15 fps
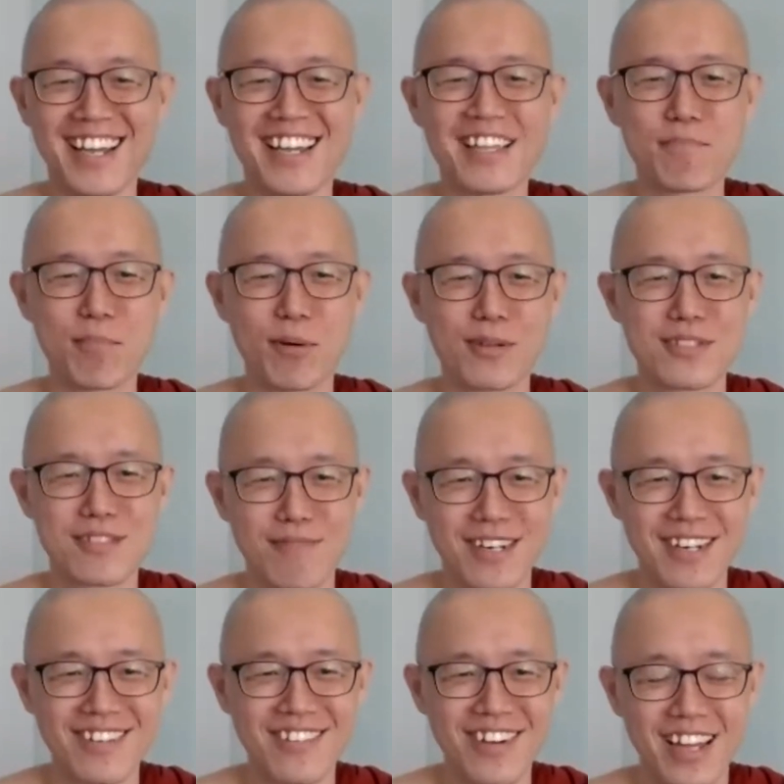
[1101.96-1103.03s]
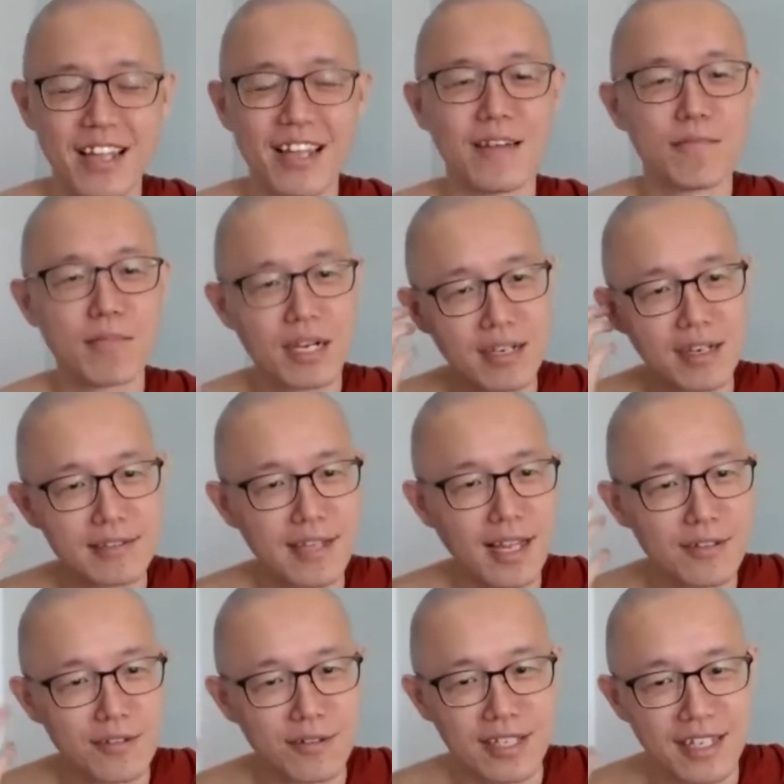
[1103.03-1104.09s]
Impossible, right? But girls
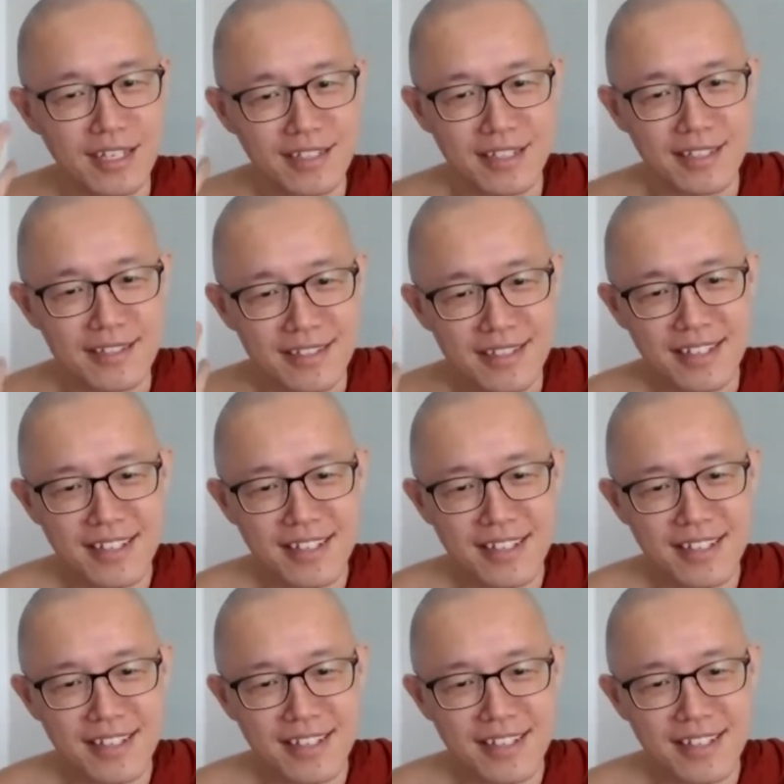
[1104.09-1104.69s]
like to hear this.